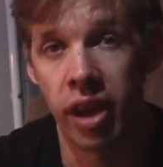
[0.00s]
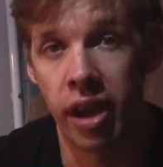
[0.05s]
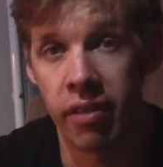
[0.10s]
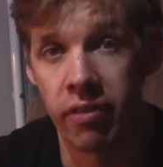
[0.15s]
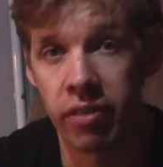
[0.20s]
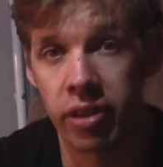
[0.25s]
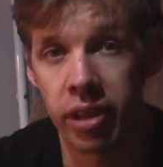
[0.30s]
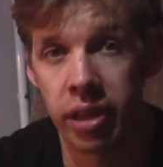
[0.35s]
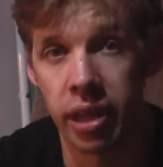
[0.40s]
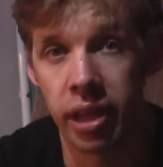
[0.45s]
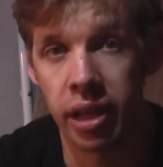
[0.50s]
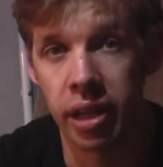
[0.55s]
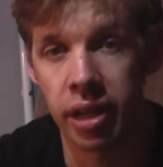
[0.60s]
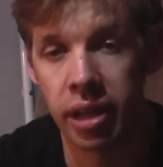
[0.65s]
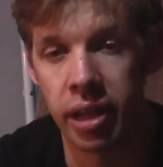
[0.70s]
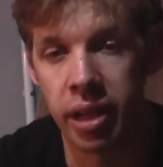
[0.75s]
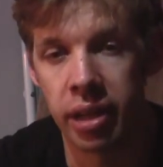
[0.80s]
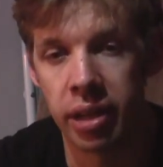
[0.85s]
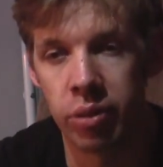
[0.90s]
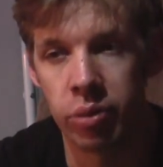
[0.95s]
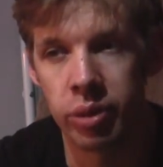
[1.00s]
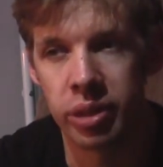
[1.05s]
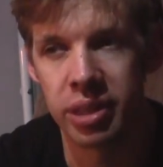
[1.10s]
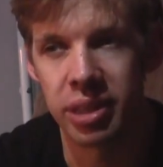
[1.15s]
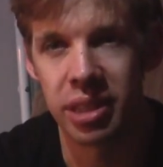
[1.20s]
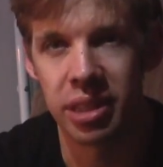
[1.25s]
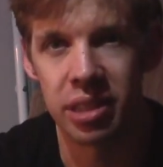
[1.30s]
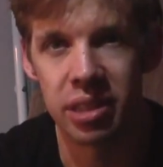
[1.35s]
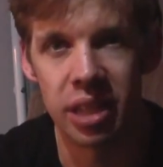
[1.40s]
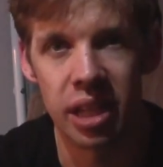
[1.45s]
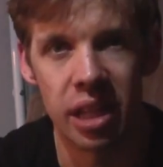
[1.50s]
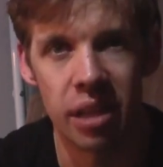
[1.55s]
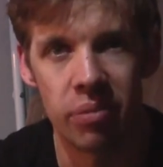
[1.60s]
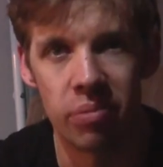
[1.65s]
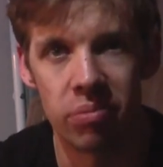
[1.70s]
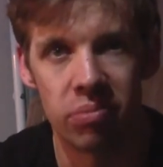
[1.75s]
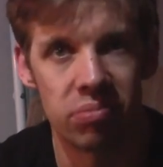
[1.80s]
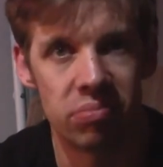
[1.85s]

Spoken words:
everything kind of was the same